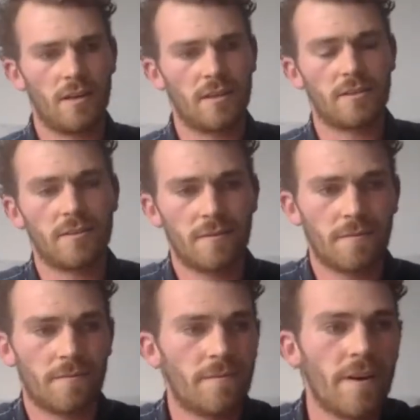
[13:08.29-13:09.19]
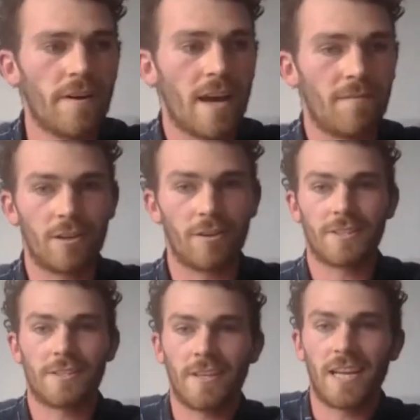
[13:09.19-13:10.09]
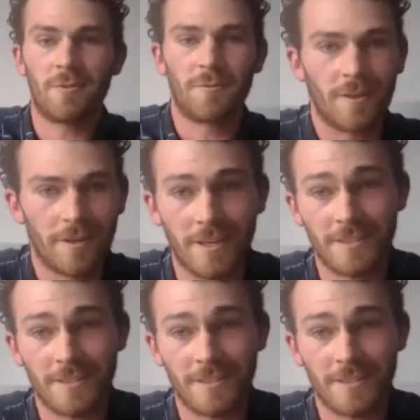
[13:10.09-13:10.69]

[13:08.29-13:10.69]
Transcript: is very heavily on the sustainable front,